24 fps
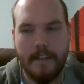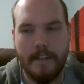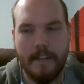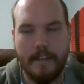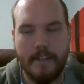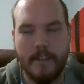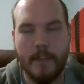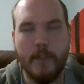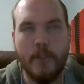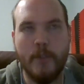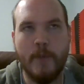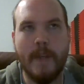
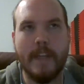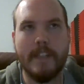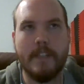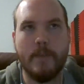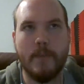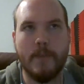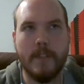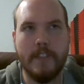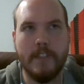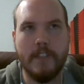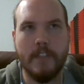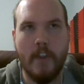so you get to
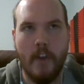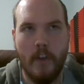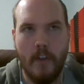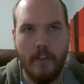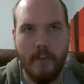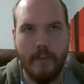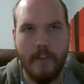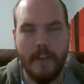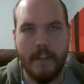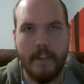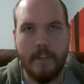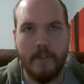
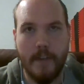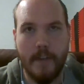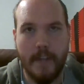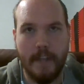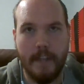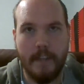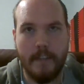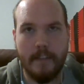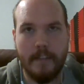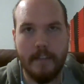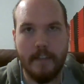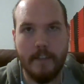resolve it,
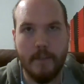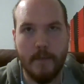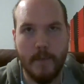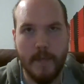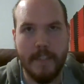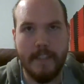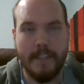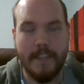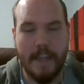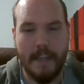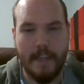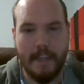right? Because we
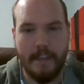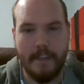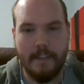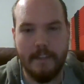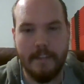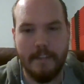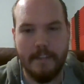said it.